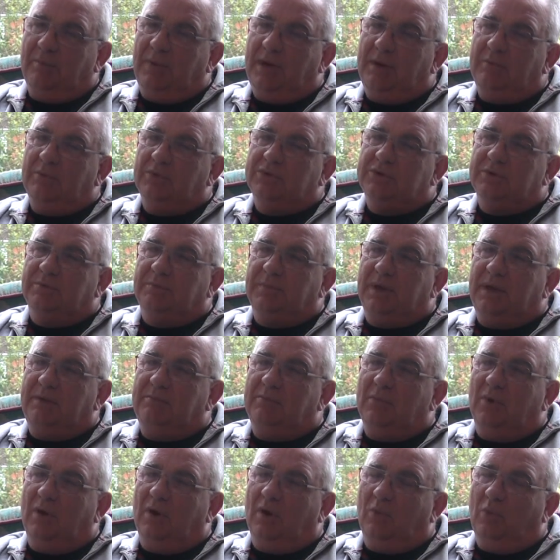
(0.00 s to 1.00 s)
People should be,
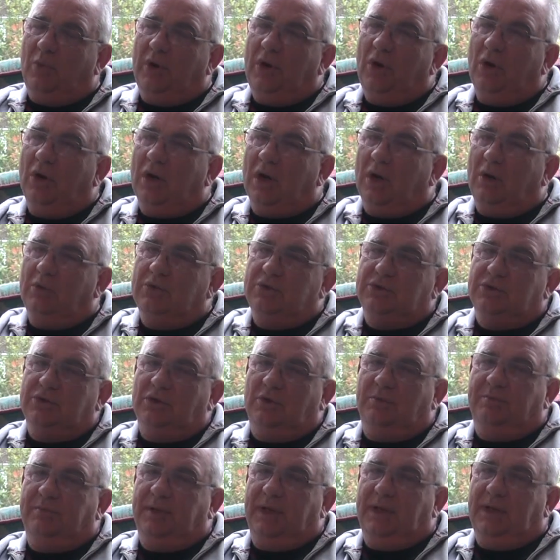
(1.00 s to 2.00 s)
when I go
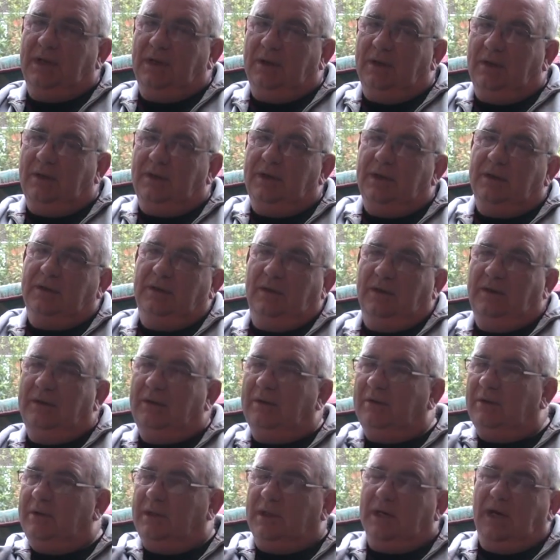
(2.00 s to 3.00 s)
shopping, I only
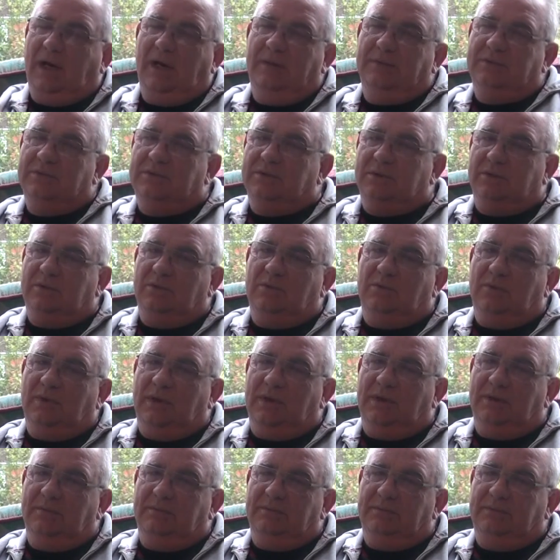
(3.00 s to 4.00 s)
go up
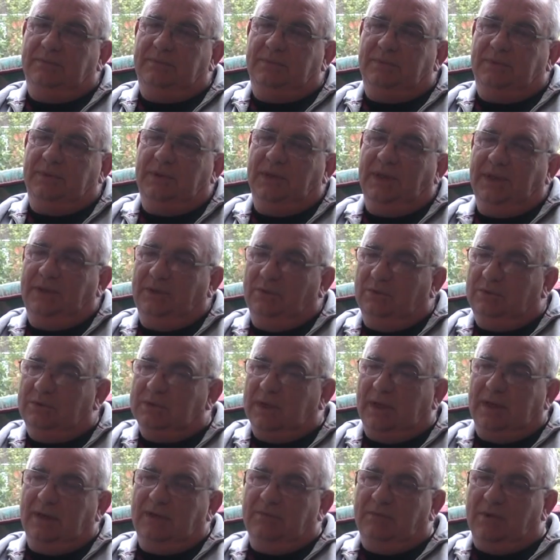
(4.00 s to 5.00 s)
to
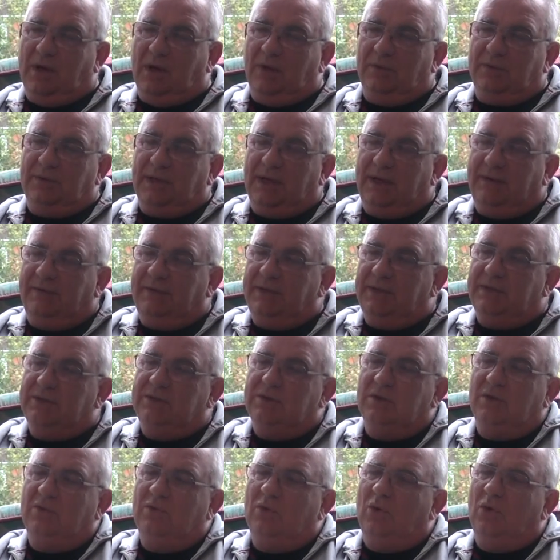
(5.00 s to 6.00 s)
Lidl's up the road there, and
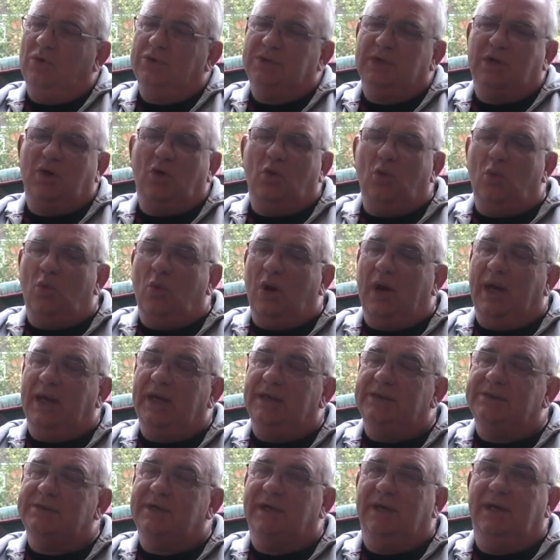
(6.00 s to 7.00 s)
it's
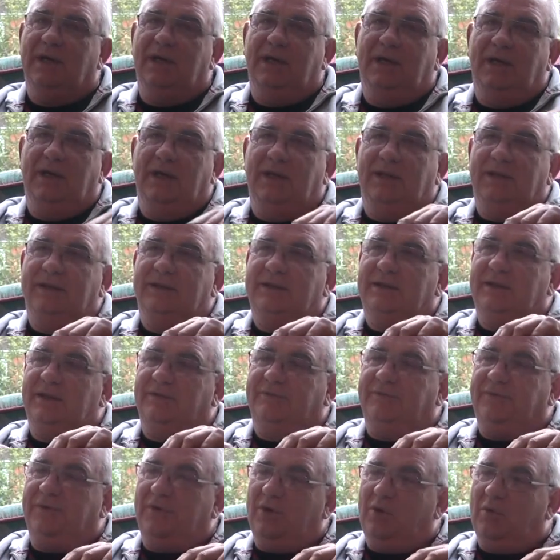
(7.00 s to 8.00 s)
always
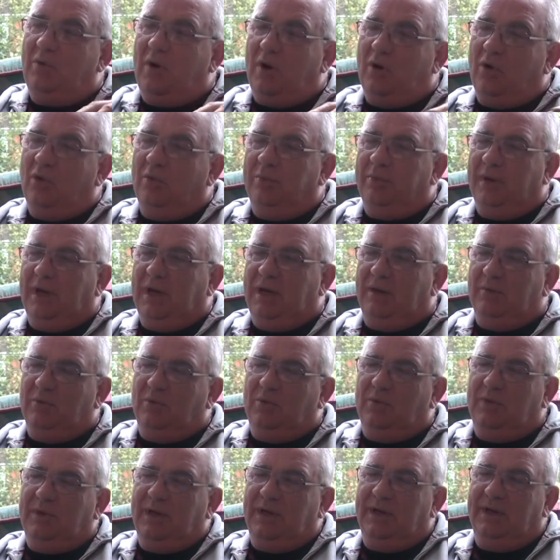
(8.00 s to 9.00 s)
the few old
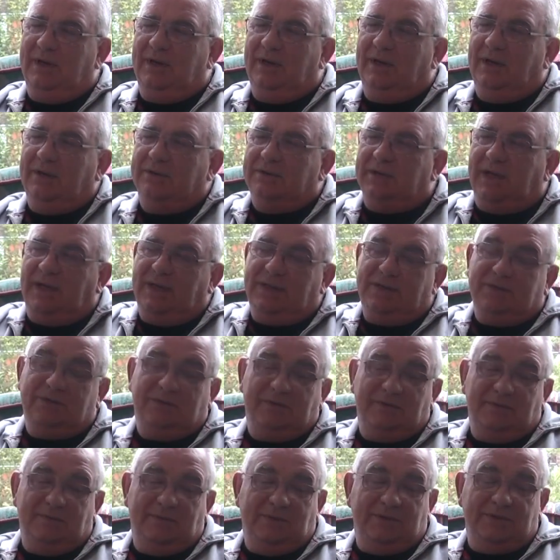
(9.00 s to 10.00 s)
people there, and I say
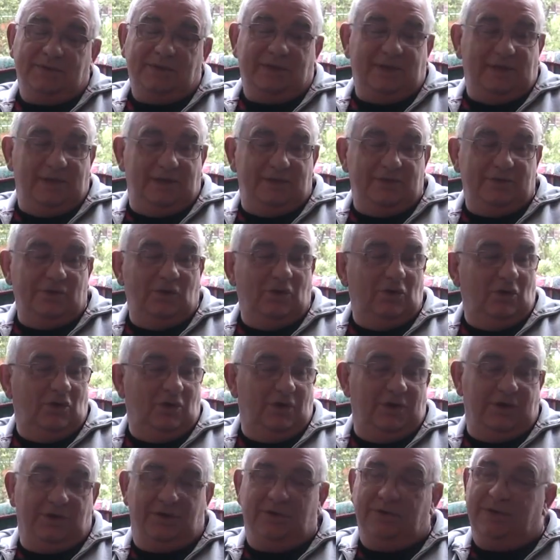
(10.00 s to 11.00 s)
to them, it's not
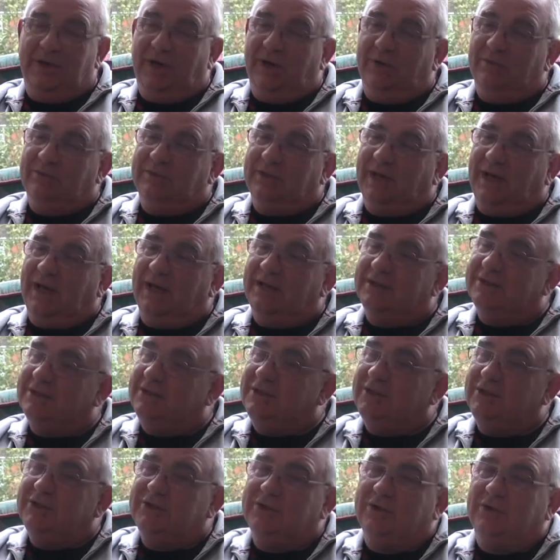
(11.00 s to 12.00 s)
like the good old days.
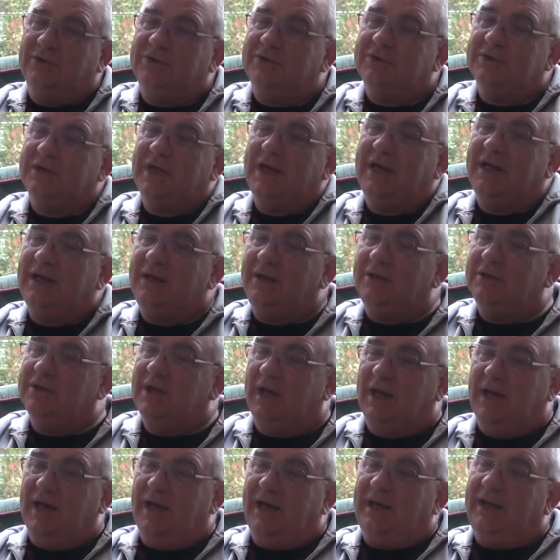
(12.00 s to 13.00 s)
And you start chatting,
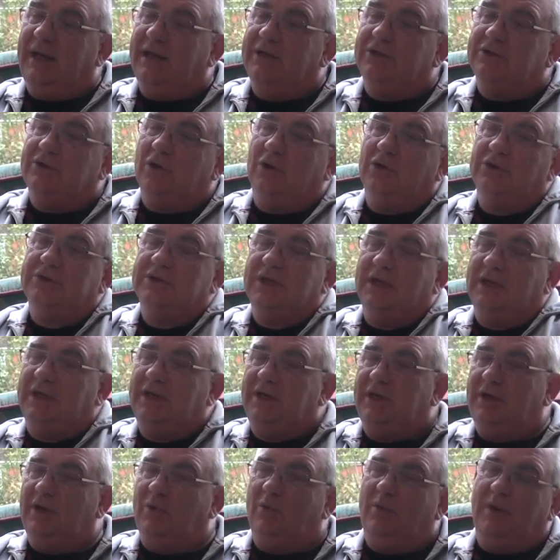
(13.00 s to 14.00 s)
and they start
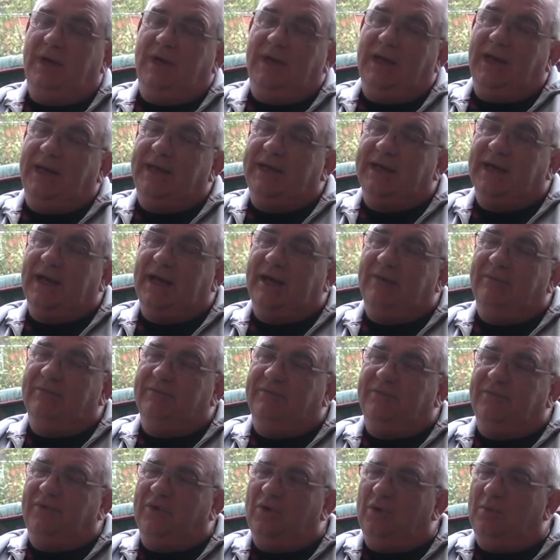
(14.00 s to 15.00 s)
telling you where they
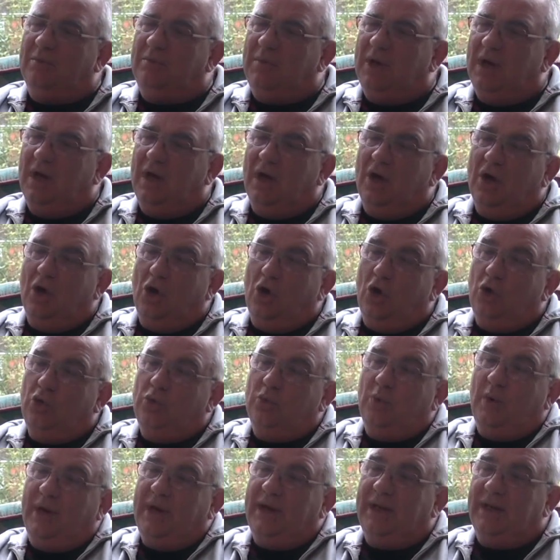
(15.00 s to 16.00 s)
come from,
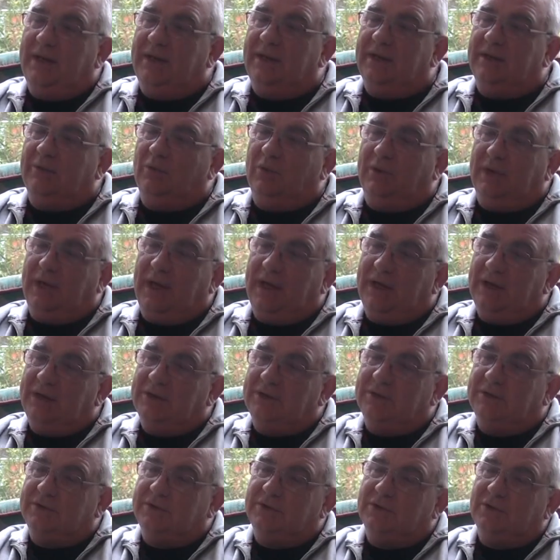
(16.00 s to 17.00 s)
what they
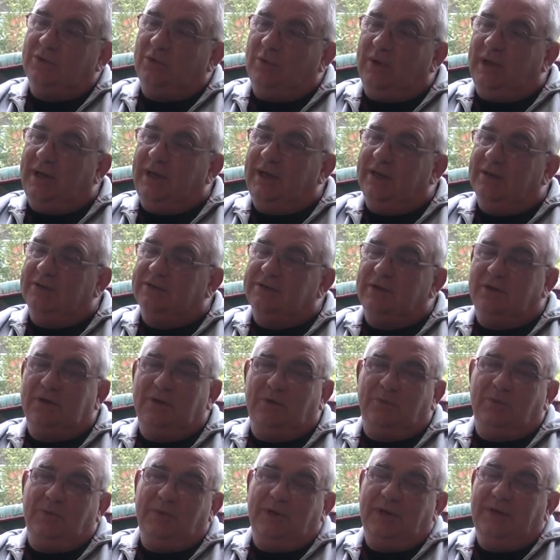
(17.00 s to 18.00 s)
used to eat. I
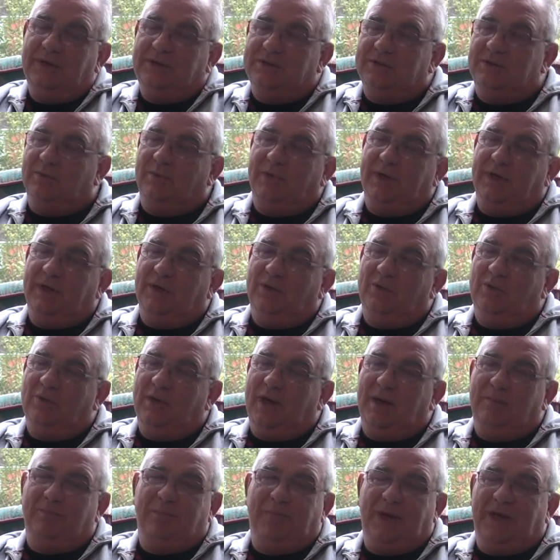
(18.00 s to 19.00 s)
said, we used to eat all
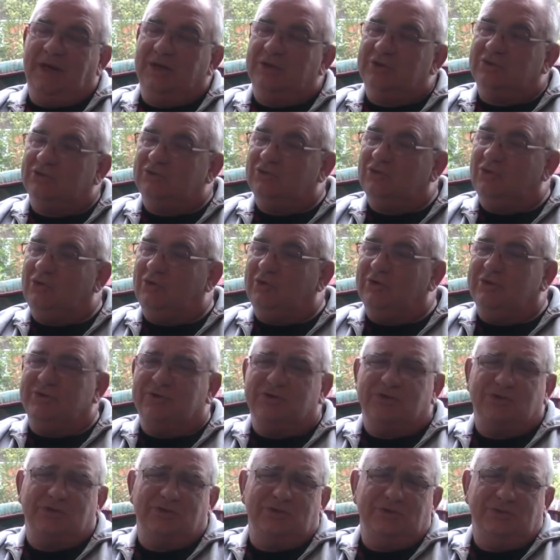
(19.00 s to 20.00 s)
that pig
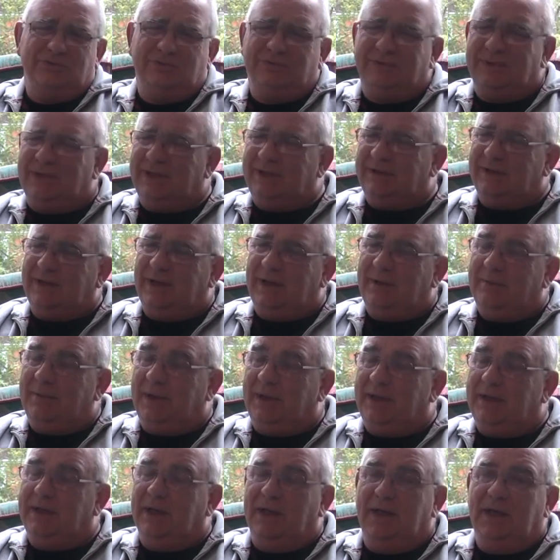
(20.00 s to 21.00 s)
trotters and all that, you know
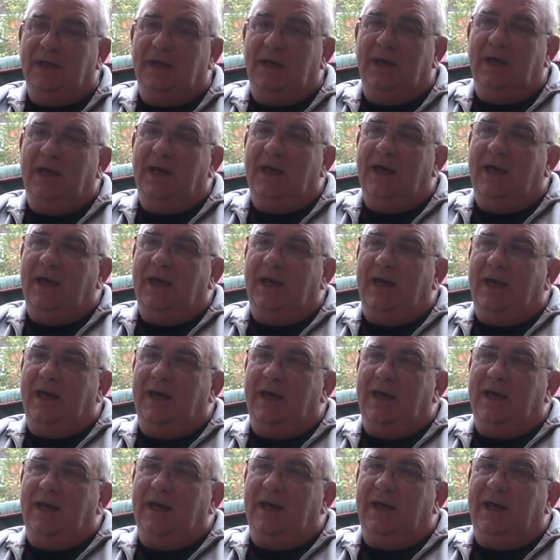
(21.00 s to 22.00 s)
what I mean?
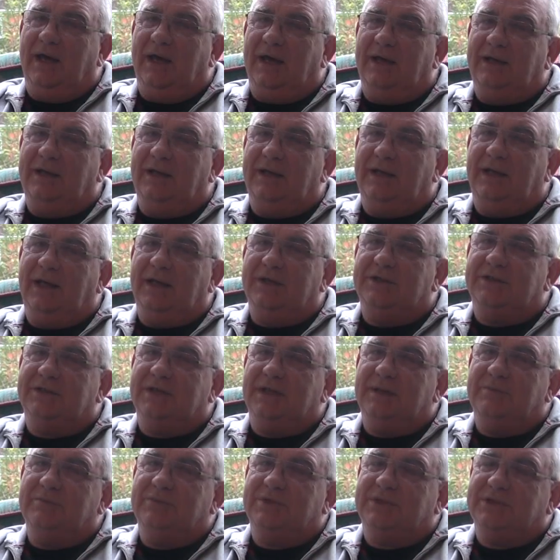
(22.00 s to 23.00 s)
And then they
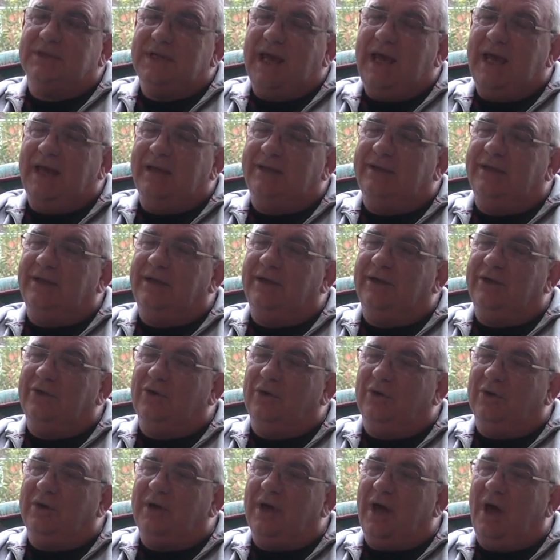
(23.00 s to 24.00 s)
seem sad that they've
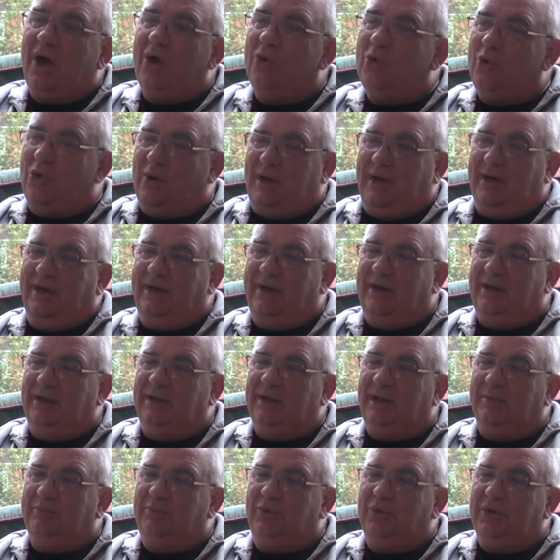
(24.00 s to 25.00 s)
got to go.
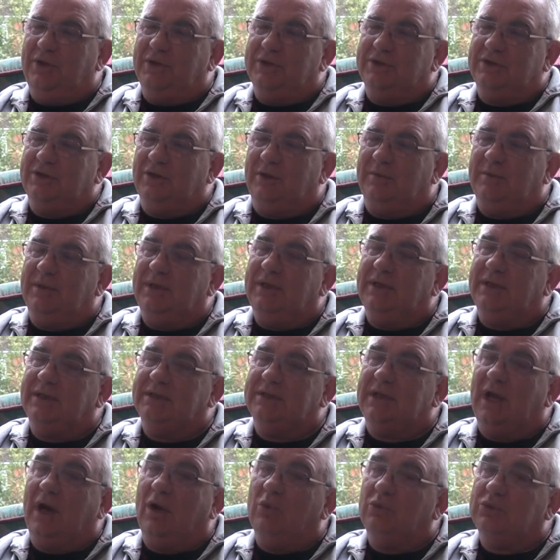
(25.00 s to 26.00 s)
They put this shop and they
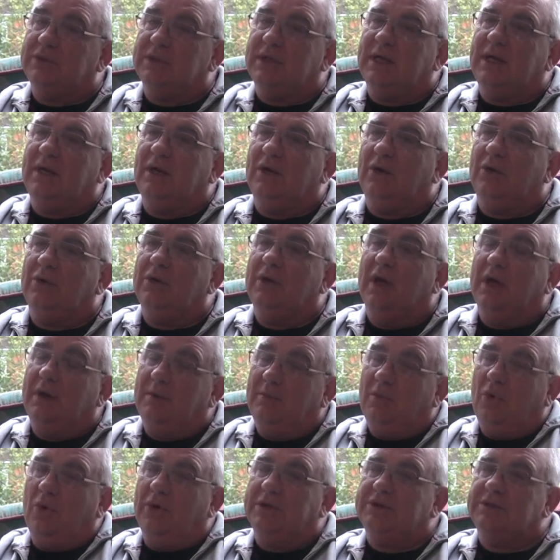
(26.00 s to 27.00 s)
say, I
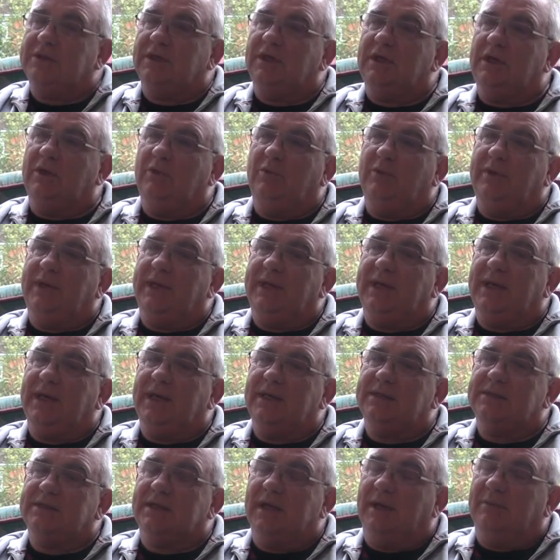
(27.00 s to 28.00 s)
might see you in
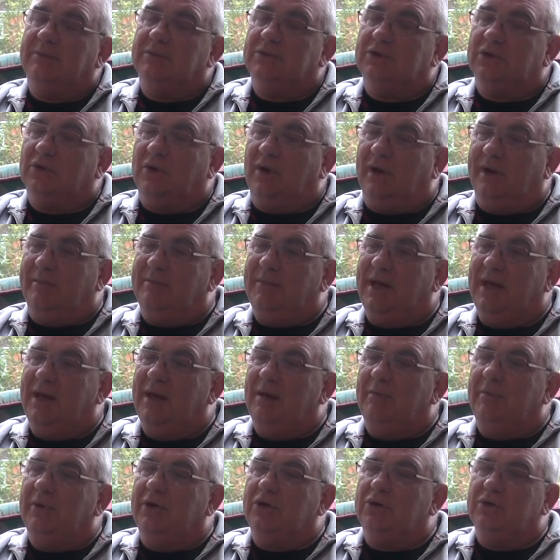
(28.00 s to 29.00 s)
again sometime,
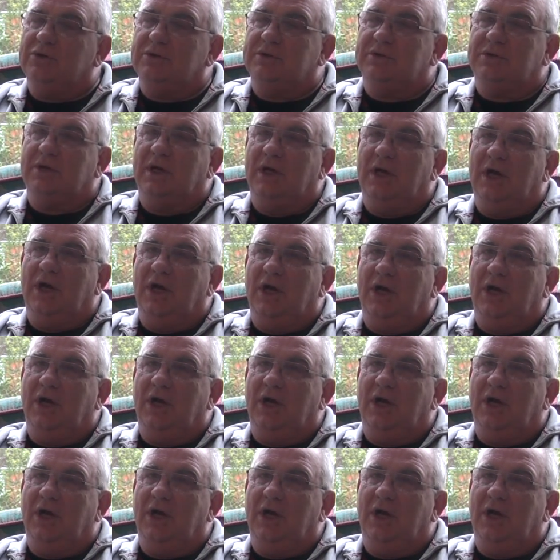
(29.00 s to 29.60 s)
because